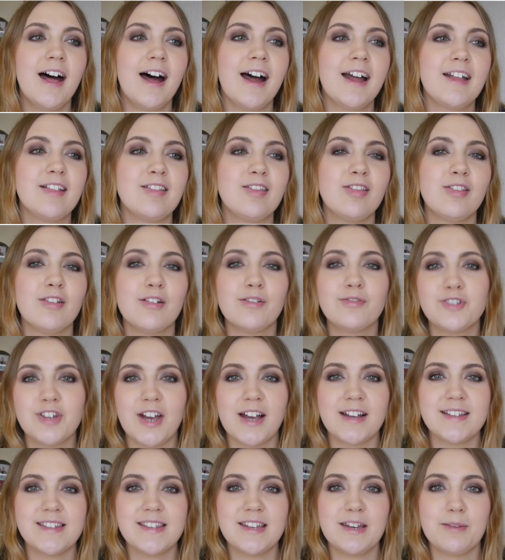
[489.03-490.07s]
I love
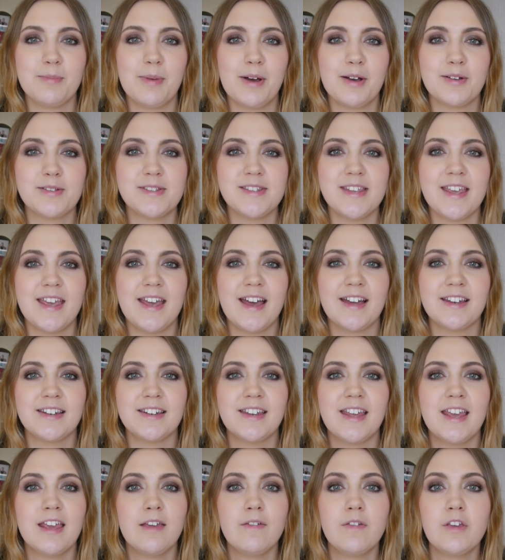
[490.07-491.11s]
chatting about it,
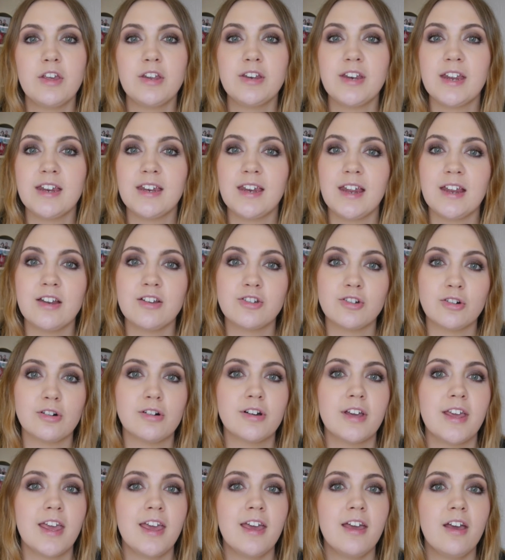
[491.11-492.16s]
and if you did
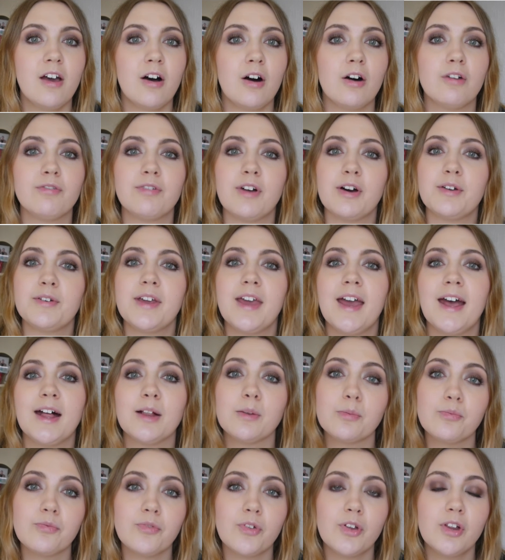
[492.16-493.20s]
enjoy it or found it
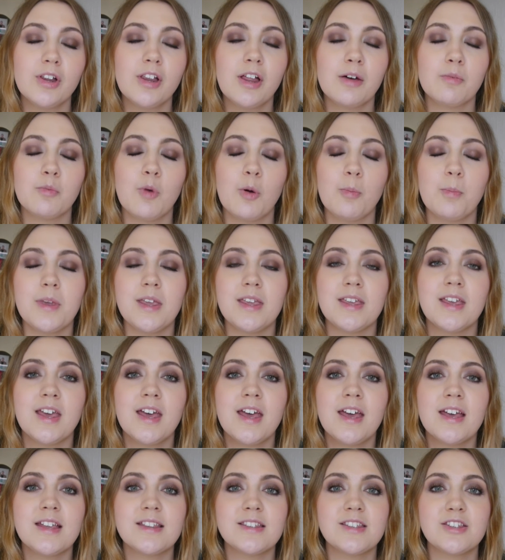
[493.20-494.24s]
helpful and want me
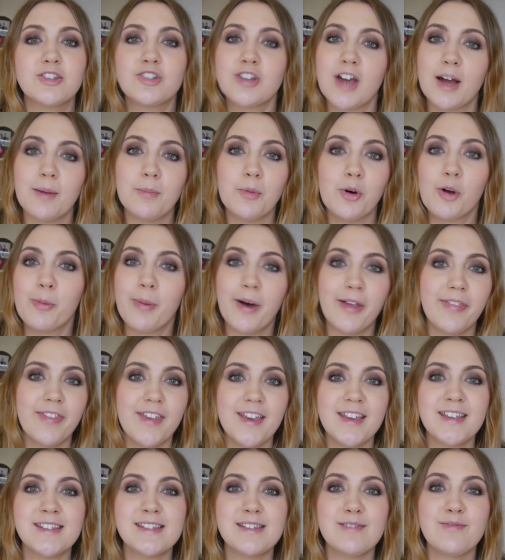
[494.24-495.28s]
to chat more about
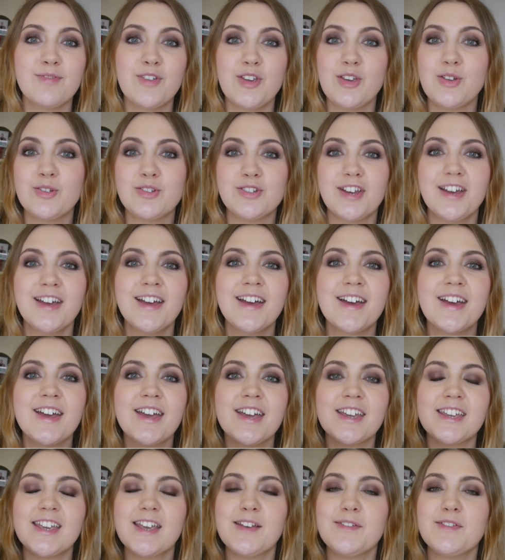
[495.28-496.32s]
this in future,
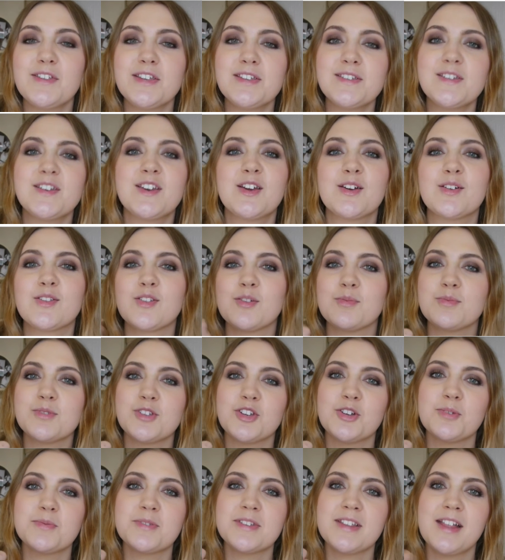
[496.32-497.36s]
give this video a thumbs
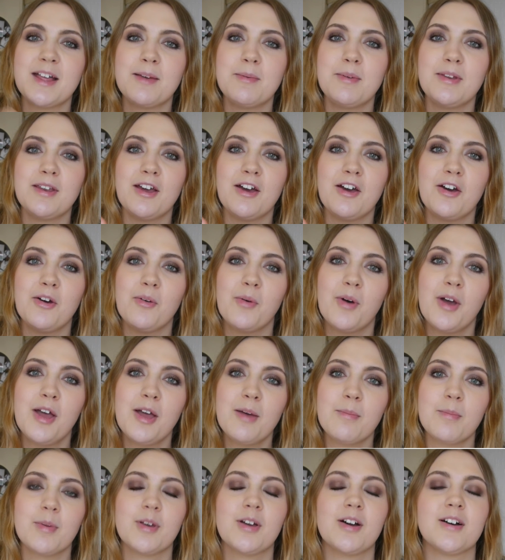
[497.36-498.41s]
up to let me know,
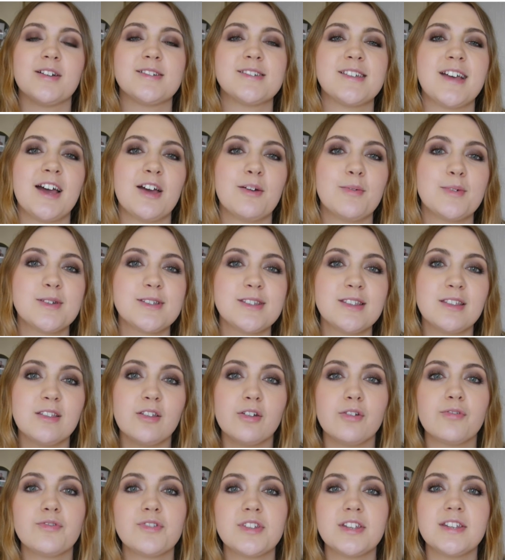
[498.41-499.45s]
because I always
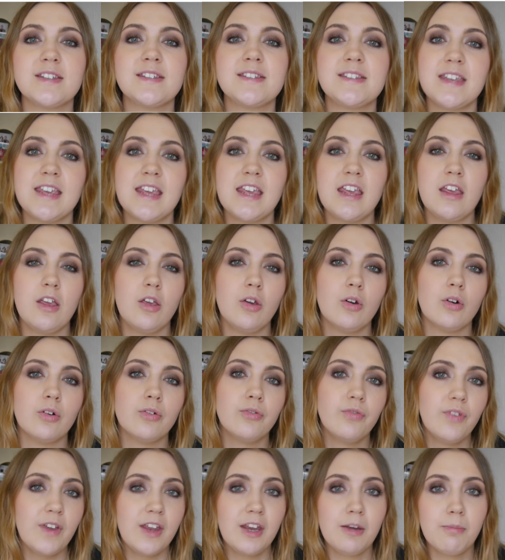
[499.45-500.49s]
love to see your
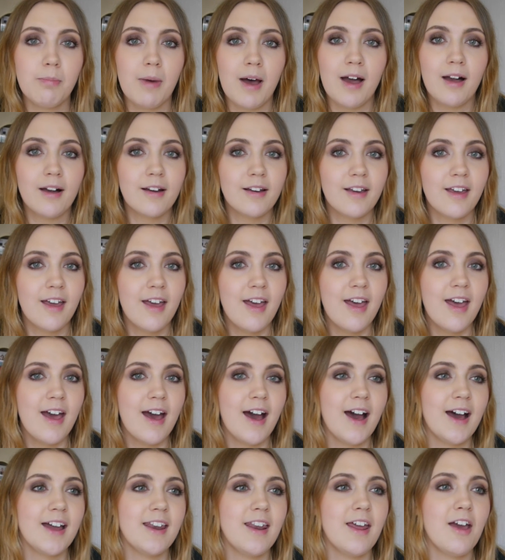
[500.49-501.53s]
feedback
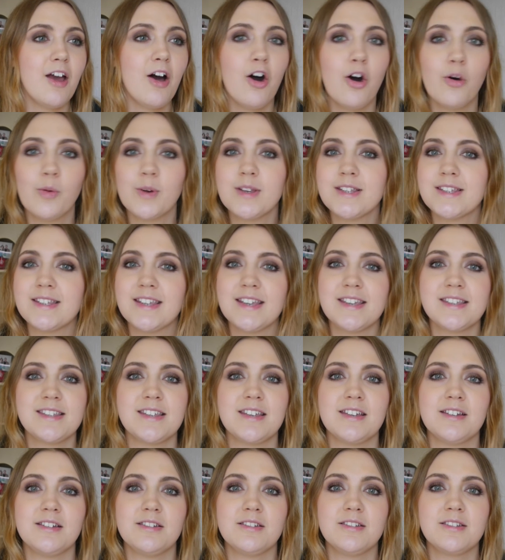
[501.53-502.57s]
and I always
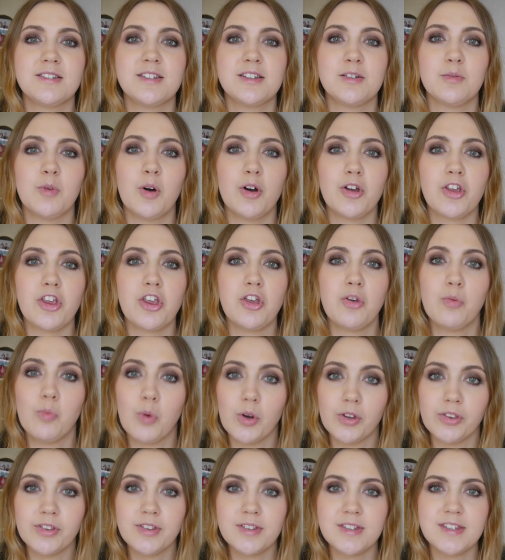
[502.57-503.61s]
listen to what you
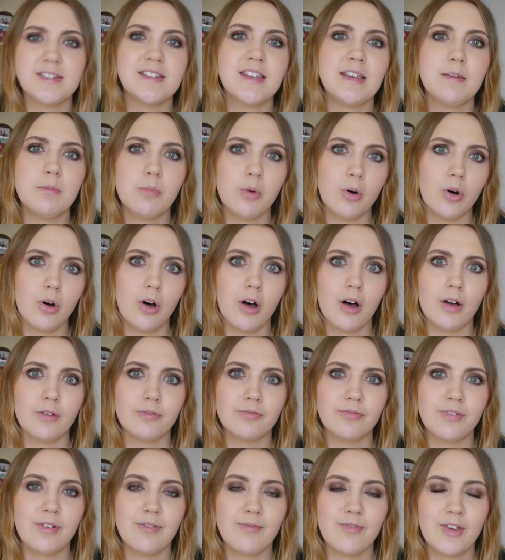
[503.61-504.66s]
want to see more
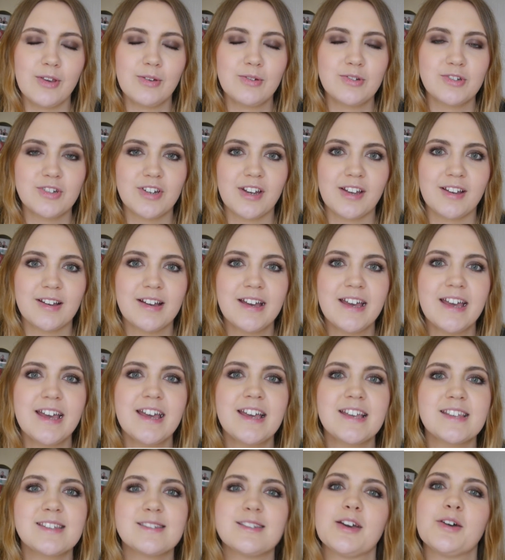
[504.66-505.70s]
of in future.
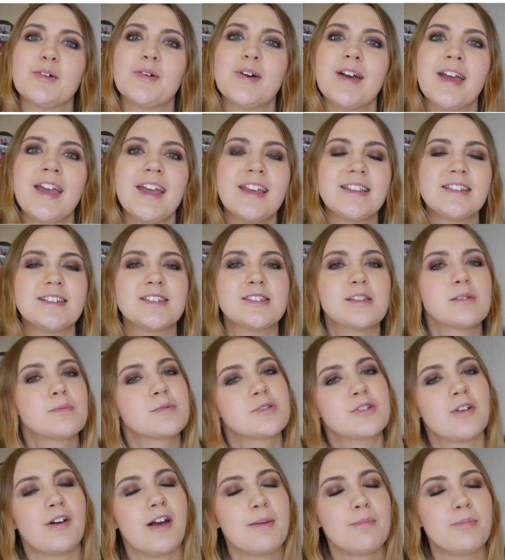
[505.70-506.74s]
So hit the
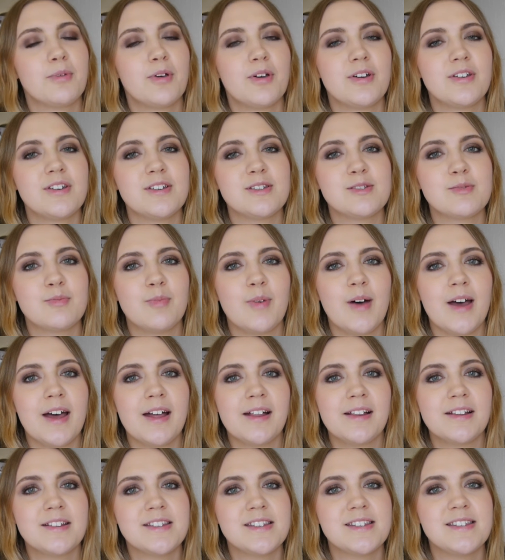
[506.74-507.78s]
subscribe button as
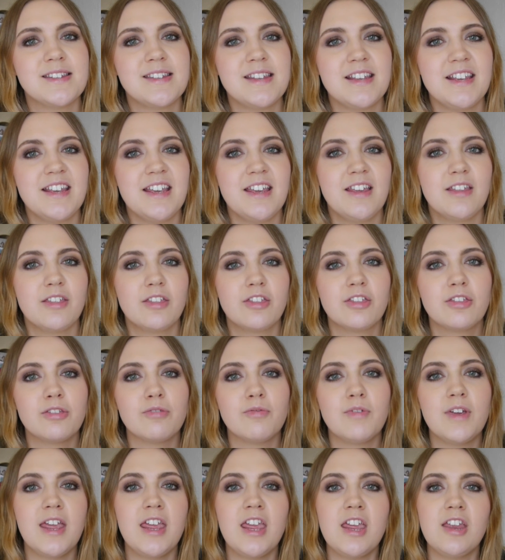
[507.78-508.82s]
well to see
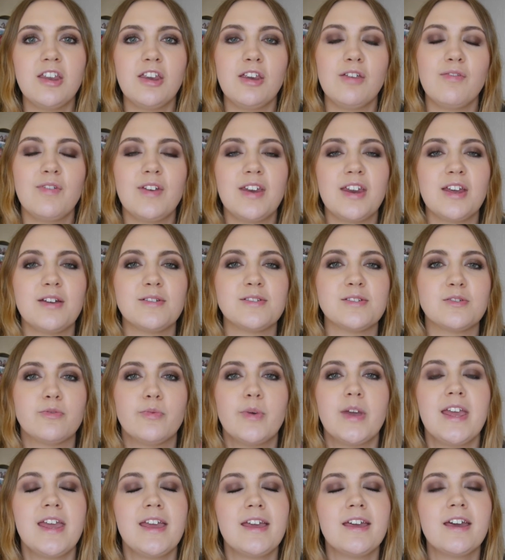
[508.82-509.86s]
3 new videos a
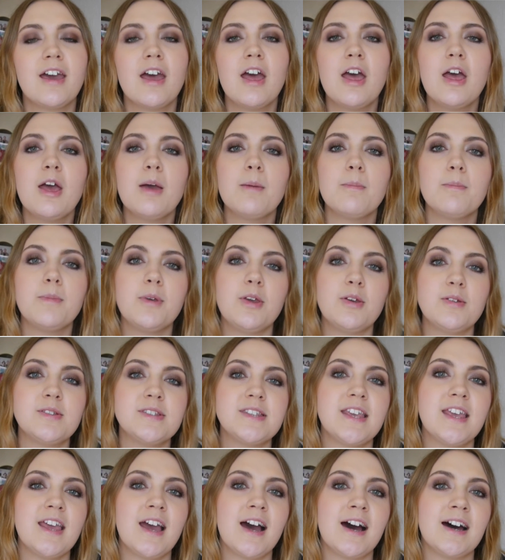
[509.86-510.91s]
week,
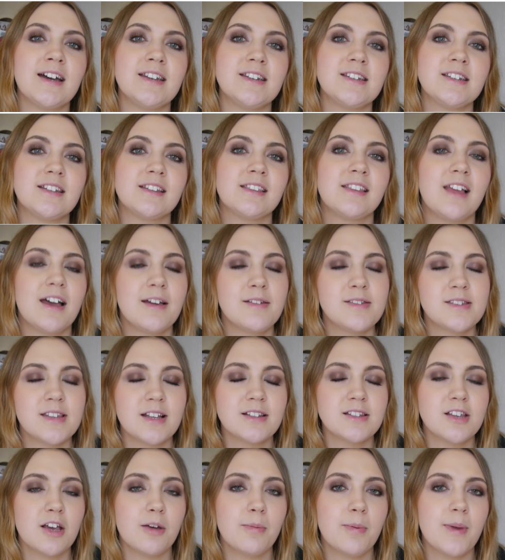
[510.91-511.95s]
beauty and
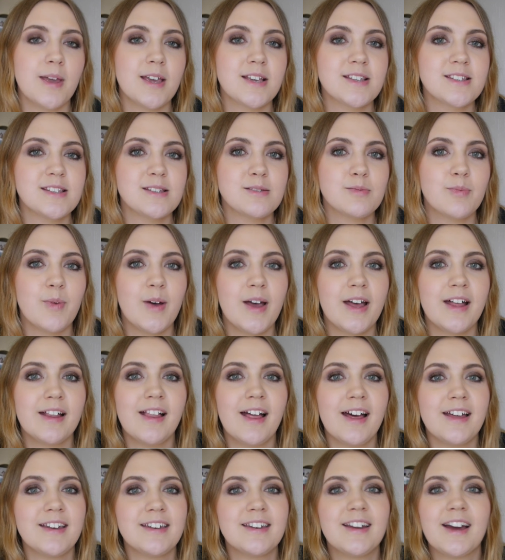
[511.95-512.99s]
lifestyle topics as well,
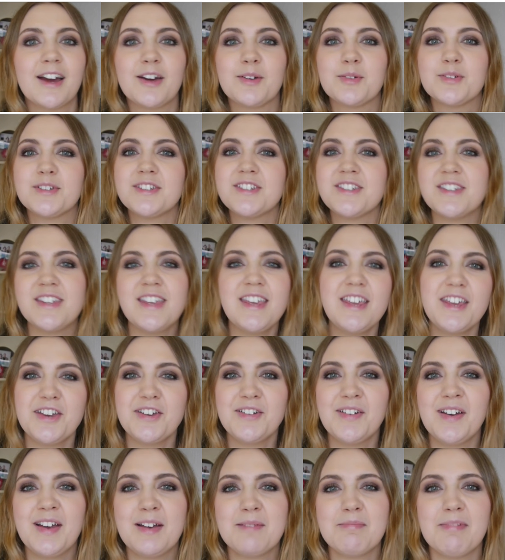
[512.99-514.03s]
and I will see
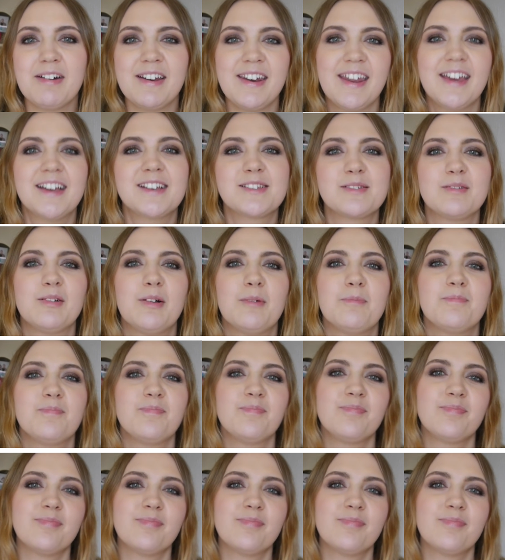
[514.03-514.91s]
you in my next one.